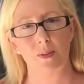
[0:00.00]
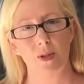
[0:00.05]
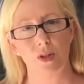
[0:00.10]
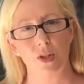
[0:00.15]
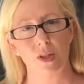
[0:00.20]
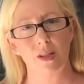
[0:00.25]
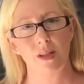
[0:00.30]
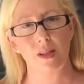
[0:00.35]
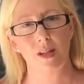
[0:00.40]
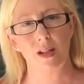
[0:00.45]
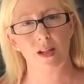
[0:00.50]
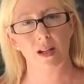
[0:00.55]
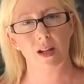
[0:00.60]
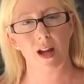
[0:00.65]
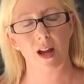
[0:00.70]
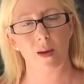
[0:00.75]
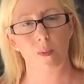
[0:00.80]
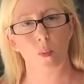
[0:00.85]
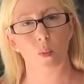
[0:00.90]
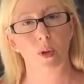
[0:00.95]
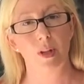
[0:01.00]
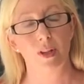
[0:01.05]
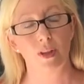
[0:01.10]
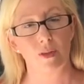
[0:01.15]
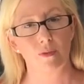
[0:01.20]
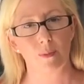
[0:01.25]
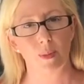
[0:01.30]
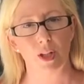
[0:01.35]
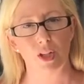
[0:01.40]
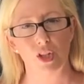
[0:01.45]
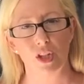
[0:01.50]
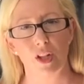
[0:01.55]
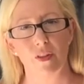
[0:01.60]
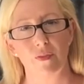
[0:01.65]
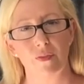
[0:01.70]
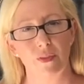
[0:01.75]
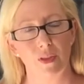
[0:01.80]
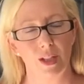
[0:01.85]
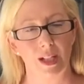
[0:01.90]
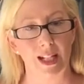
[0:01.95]
which is the width of my
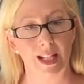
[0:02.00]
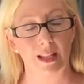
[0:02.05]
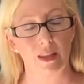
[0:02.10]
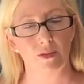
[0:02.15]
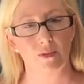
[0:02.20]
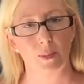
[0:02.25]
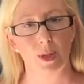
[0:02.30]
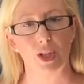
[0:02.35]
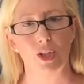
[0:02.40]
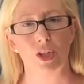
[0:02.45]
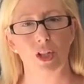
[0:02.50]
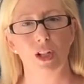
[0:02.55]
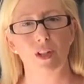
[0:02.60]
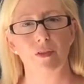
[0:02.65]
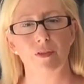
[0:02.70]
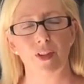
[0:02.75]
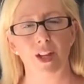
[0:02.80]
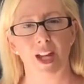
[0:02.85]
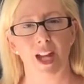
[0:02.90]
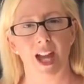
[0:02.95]
shelf, or the length of my shelf,